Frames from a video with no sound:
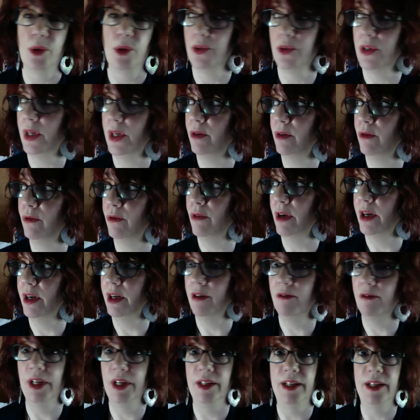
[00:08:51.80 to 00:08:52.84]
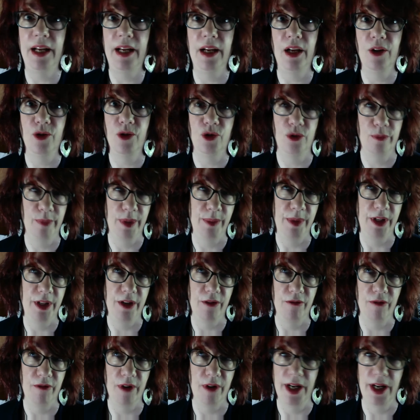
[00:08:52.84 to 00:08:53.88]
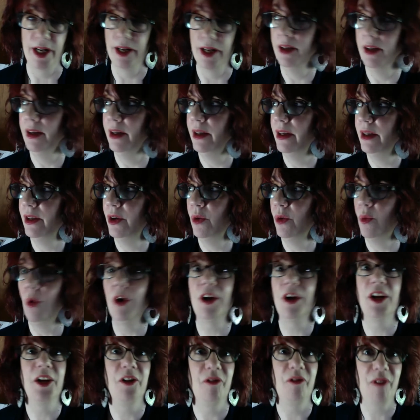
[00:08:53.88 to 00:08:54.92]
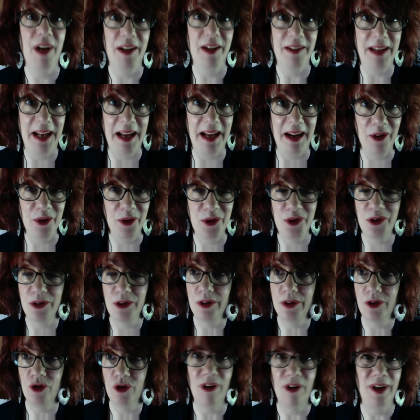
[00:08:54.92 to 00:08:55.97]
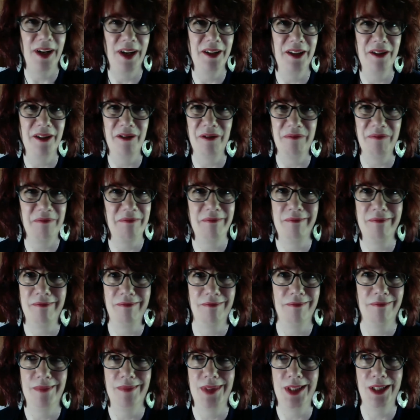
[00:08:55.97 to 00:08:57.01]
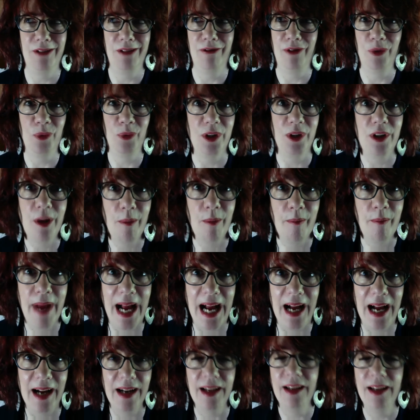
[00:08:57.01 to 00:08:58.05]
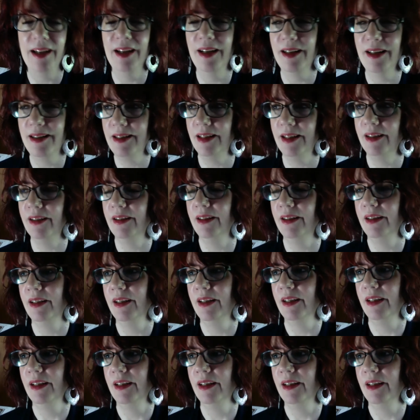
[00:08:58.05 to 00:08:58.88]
I was like running around the house, or maybe not running, walking around the house, trying to see if it would come back, and it didn't.